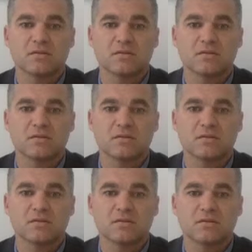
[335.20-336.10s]

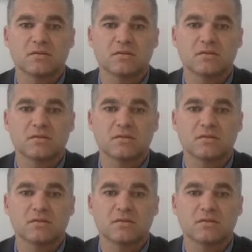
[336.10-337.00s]

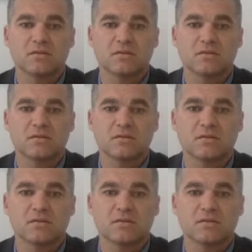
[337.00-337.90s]

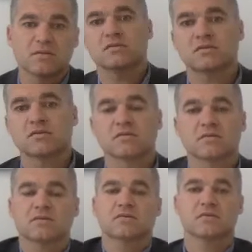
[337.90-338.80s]

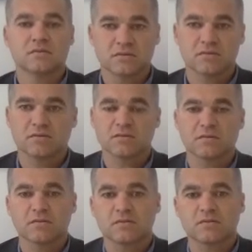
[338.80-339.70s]

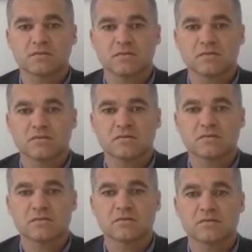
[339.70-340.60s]

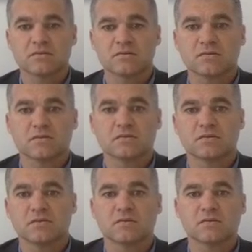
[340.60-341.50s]

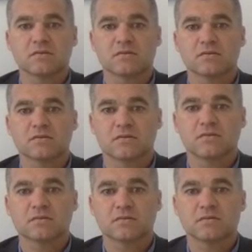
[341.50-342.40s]

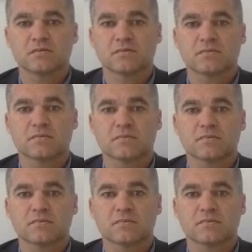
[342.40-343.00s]
No words are spoken by the person on screen.